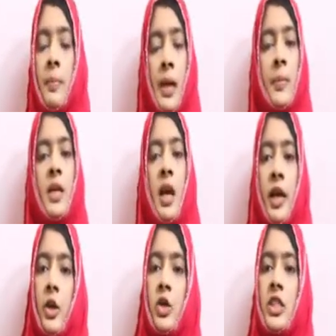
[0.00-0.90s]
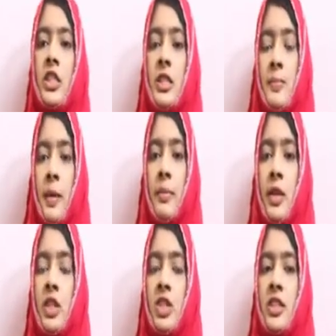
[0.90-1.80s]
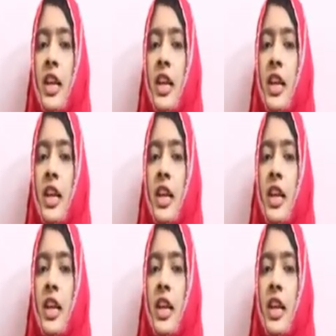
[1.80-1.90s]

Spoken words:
may be an endogenous pigmentation.